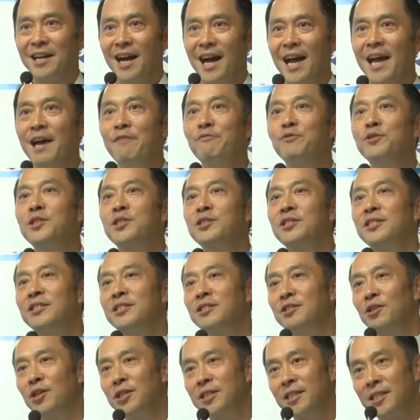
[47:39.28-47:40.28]
I haven't
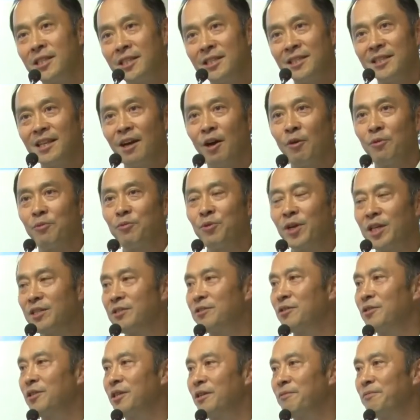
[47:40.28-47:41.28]
seen the
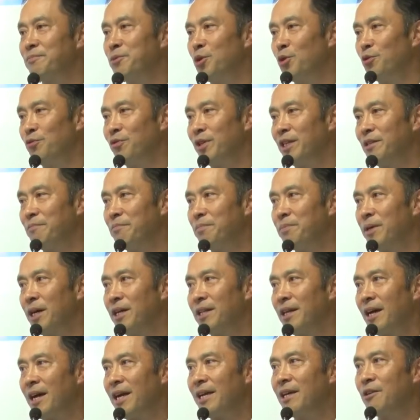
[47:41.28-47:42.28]
rest of the movie.
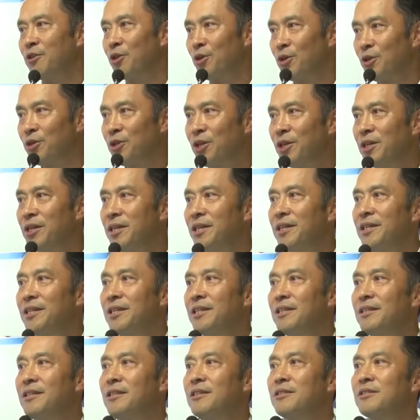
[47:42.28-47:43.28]
But I heard
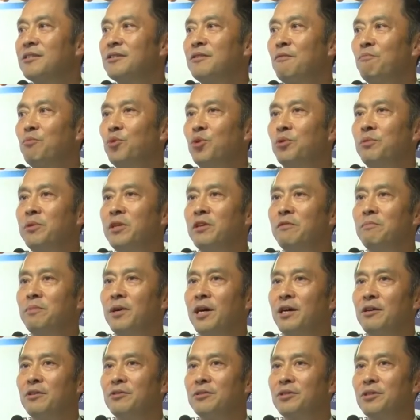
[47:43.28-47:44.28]
this is a movie
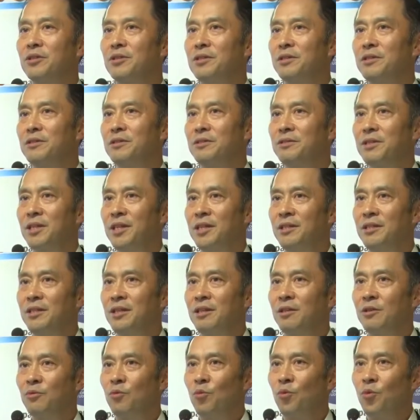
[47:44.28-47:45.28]
about
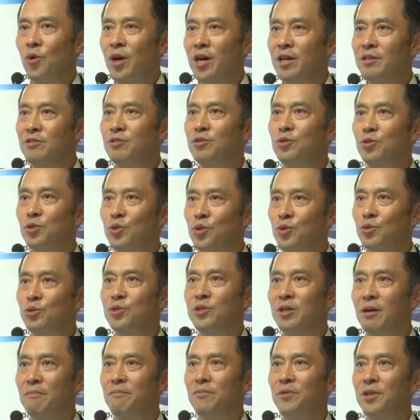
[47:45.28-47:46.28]
Indian wants to do
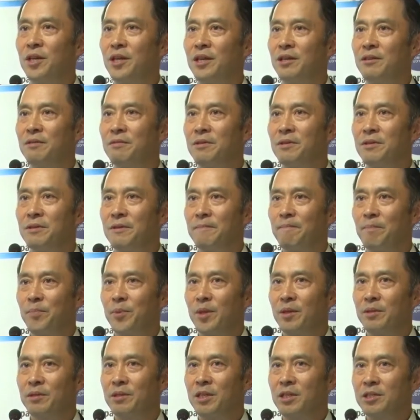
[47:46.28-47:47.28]
something,
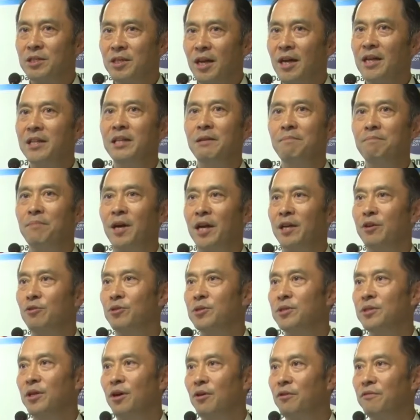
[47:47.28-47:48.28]
deciding by
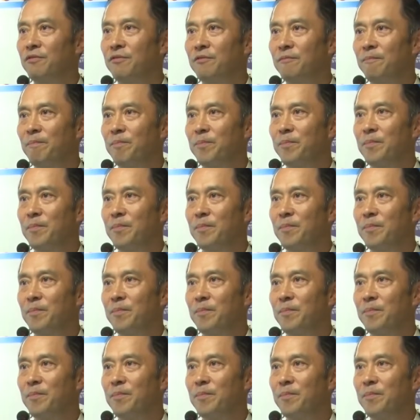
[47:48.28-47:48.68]
yourself,